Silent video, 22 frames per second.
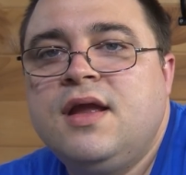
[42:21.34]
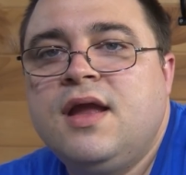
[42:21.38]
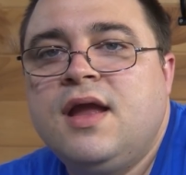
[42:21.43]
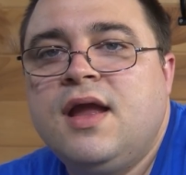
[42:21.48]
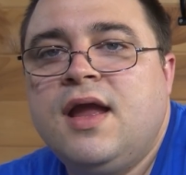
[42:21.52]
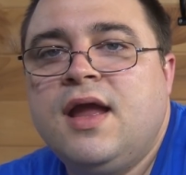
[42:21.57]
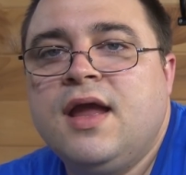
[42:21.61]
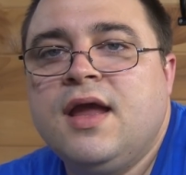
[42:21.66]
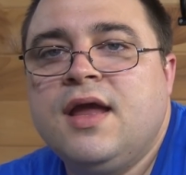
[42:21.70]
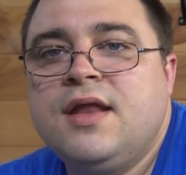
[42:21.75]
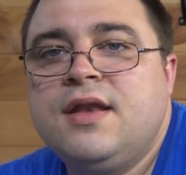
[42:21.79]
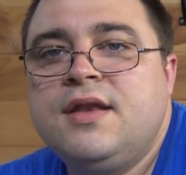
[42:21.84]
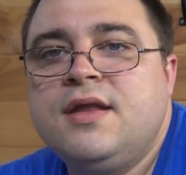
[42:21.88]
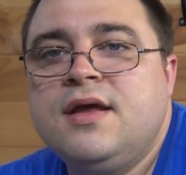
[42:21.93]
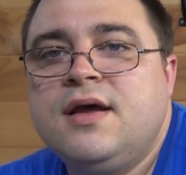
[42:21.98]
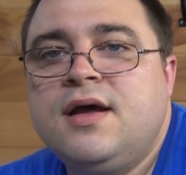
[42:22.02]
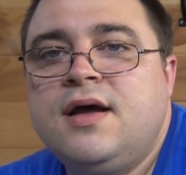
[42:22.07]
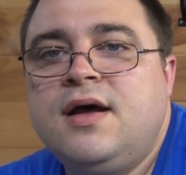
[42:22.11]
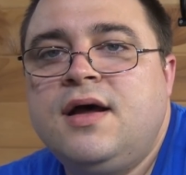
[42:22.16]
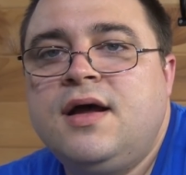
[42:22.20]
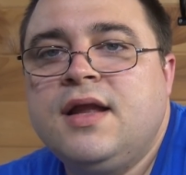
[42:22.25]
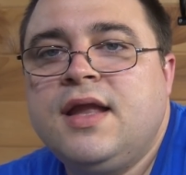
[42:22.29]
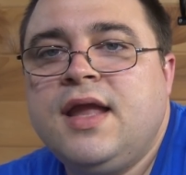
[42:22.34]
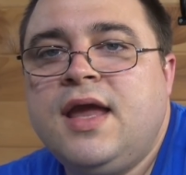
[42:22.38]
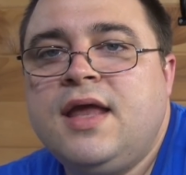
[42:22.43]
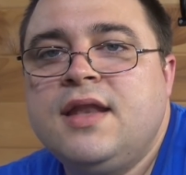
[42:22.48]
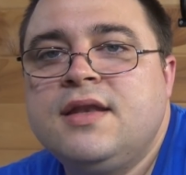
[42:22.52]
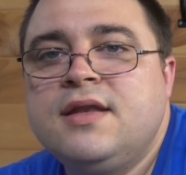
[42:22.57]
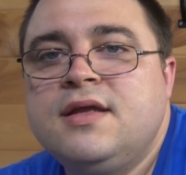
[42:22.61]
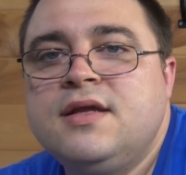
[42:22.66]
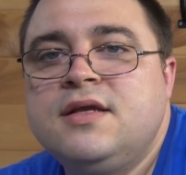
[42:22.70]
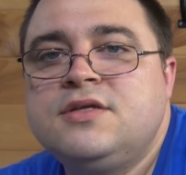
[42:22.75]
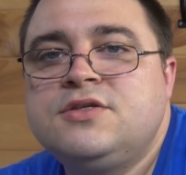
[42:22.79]
And
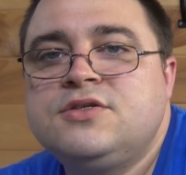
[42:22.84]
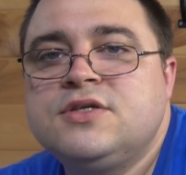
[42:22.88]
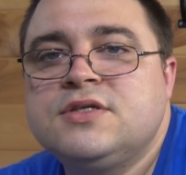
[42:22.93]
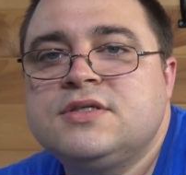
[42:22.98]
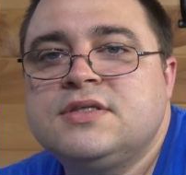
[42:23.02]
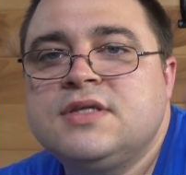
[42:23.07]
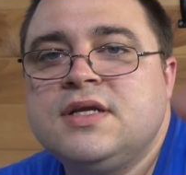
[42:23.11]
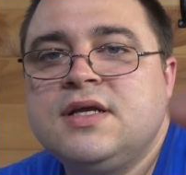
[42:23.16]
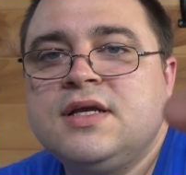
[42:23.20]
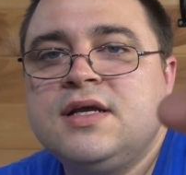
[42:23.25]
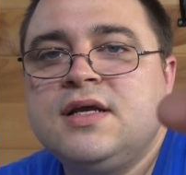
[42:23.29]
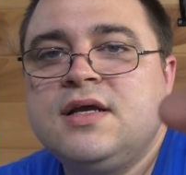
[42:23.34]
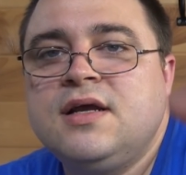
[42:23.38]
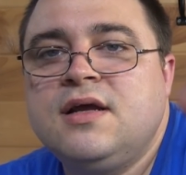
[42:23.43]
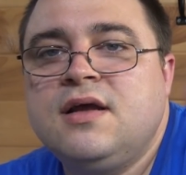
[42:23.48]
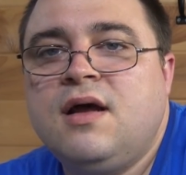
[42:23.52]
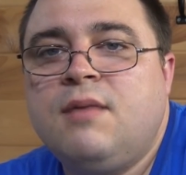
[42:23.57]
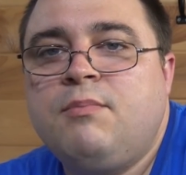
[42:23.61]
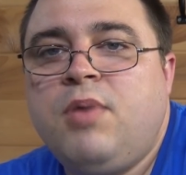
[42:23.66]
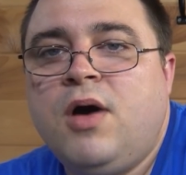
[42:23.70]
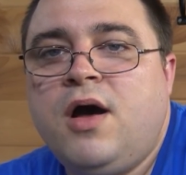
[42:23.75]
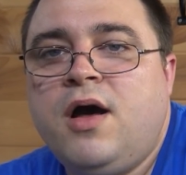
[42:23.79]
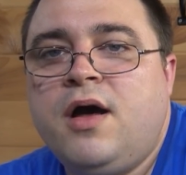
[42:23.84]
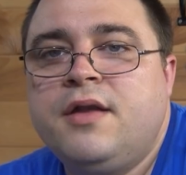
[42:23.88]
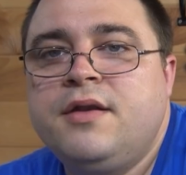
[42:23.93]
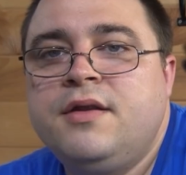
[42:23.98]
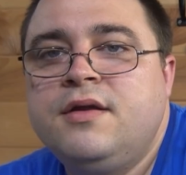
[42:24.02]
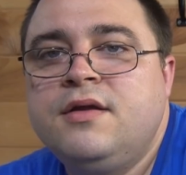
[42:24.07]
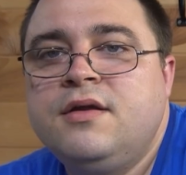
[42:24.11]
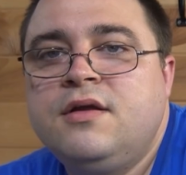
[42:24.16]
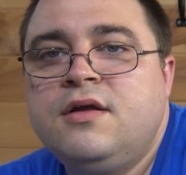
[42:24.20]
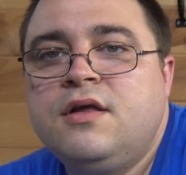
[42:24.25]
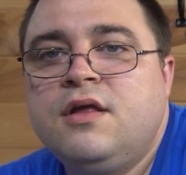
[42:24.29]
again, it's just a pod.
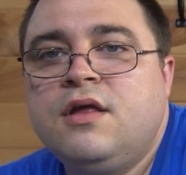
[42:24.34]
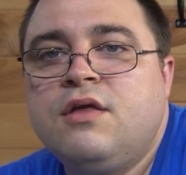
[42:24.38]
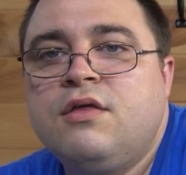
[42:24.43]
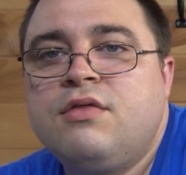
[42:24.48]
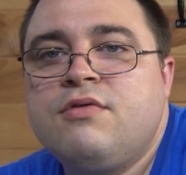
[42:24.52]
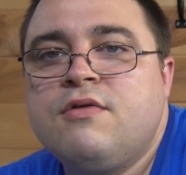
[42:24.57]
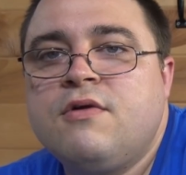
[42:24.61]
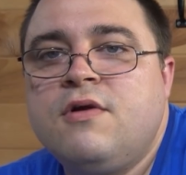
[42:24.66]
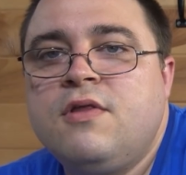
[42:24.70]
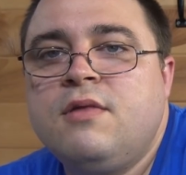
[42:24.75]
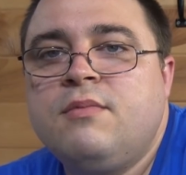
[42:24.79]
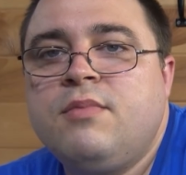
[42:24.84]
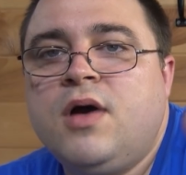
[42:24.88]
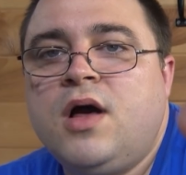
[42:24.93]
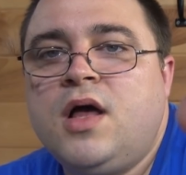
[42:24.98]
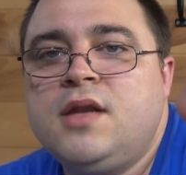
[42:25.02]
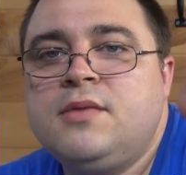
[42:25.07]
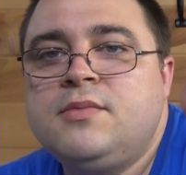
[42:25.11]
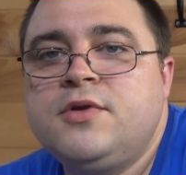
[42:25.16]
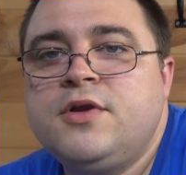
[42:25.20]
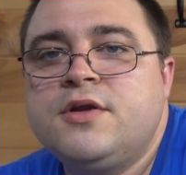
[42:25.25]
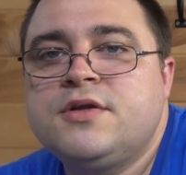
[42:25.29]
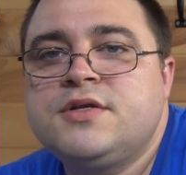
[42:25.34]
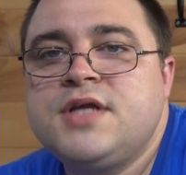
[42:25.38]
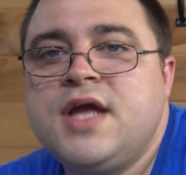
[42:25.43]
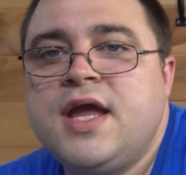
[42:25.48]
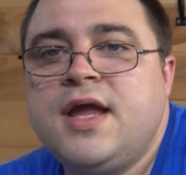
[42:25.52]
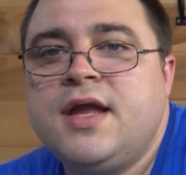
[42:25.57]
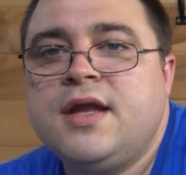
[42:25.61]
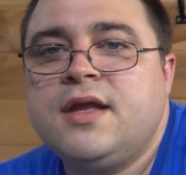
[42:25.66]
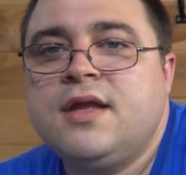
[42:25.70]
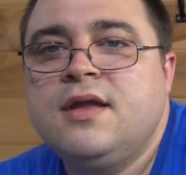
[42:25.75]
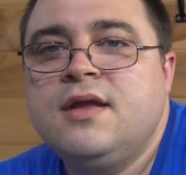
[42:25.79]
You throw in the bottom of your
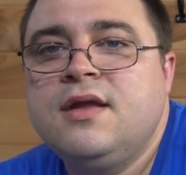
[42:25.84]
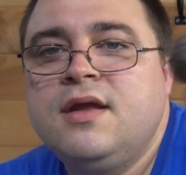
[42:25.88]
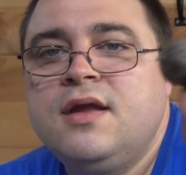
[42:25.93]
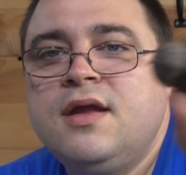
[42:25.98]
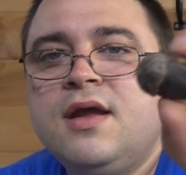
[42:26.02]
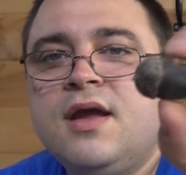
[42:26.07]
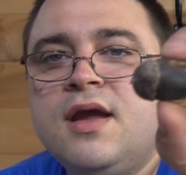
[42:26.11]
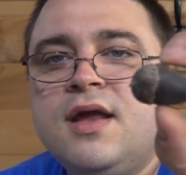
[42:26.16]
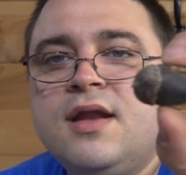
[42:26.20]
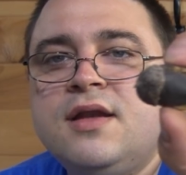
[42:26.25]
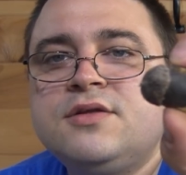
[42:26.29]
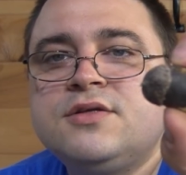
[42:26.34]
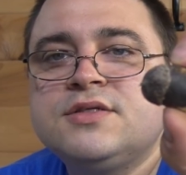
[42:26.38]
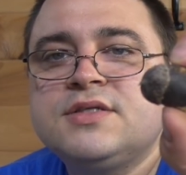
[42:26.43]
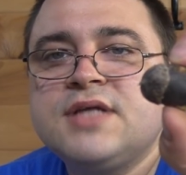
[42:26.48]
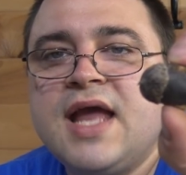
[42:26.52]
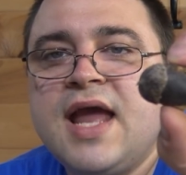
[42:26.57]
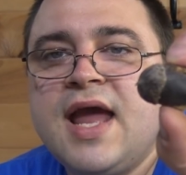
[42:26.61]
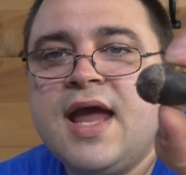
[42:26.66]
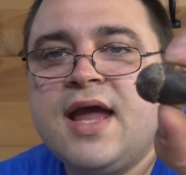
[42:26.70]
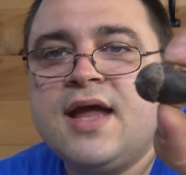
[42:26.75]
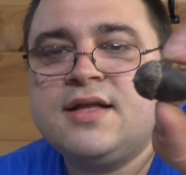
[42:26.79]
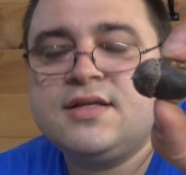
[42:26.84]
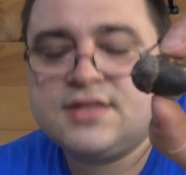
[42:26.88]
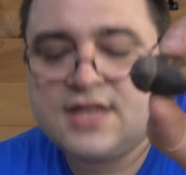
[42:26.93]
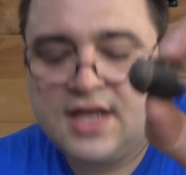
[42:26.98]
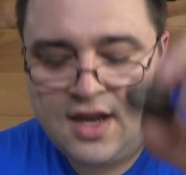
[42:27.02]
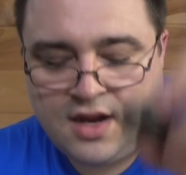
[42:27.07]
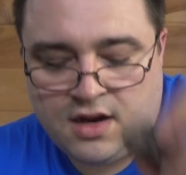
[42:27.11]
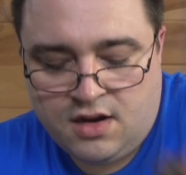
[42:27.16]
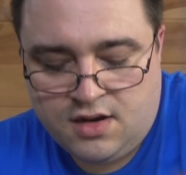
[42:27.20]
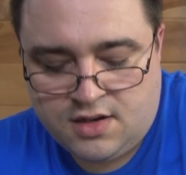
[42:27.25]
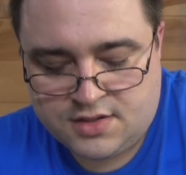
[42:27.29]
tank, and it just adds
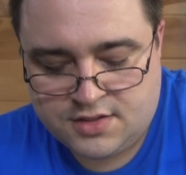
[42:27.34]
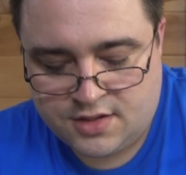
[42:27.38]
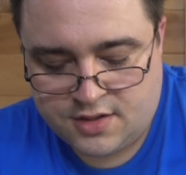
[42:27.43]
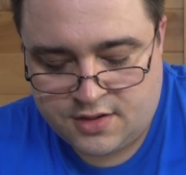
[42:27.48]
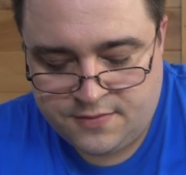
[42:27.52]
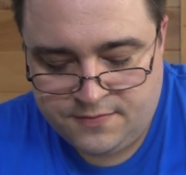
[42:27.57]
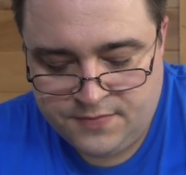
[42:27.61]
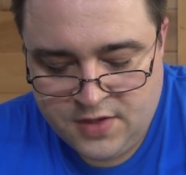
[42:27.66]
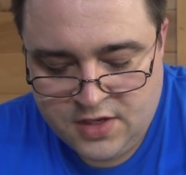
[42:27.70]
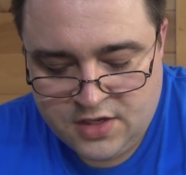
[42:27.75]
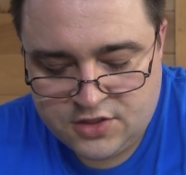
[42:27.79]
character.